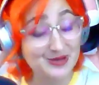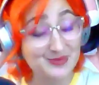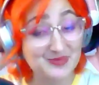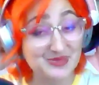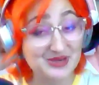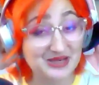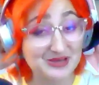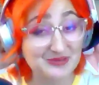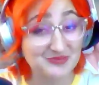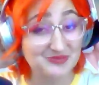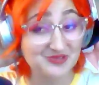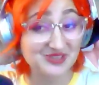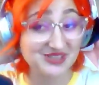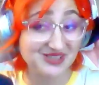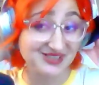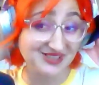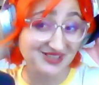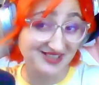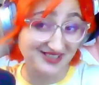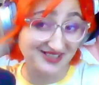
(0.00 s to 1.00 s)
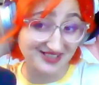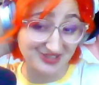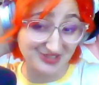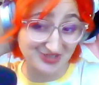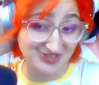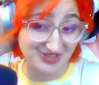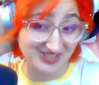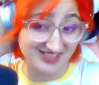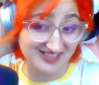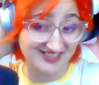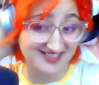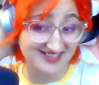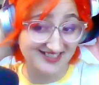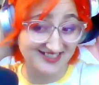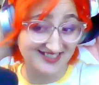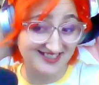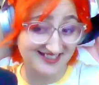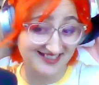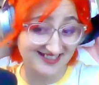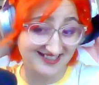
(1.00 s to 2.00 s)
But I'm really not interested
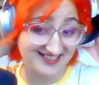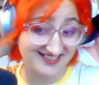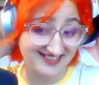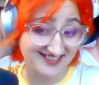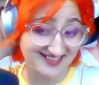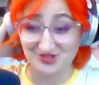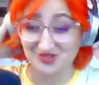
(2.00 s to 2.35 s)
in